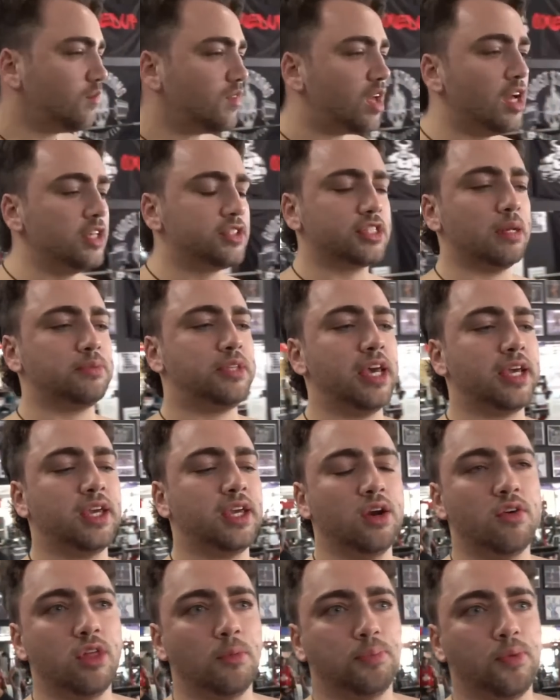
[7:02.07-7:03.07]
It's just I'm taking
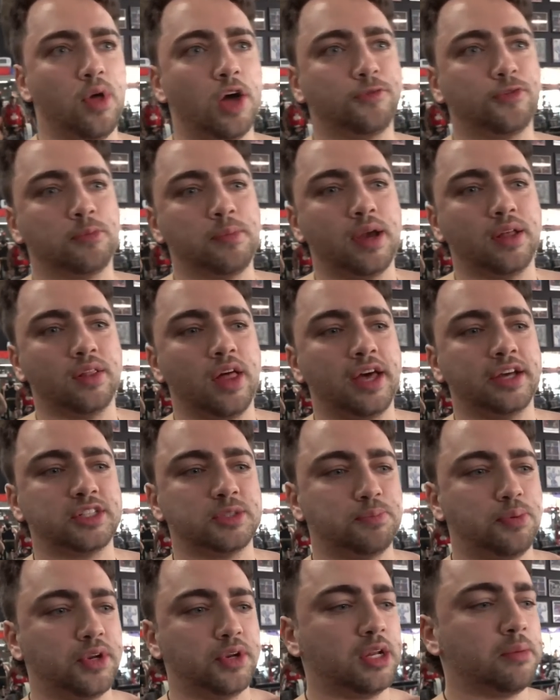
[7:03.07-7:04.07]
all the blood from my legs
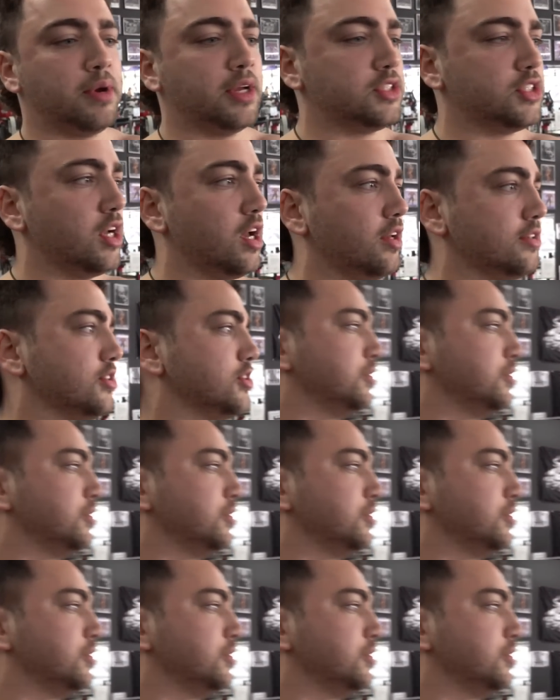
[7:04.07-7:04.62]
and putting it in my chest.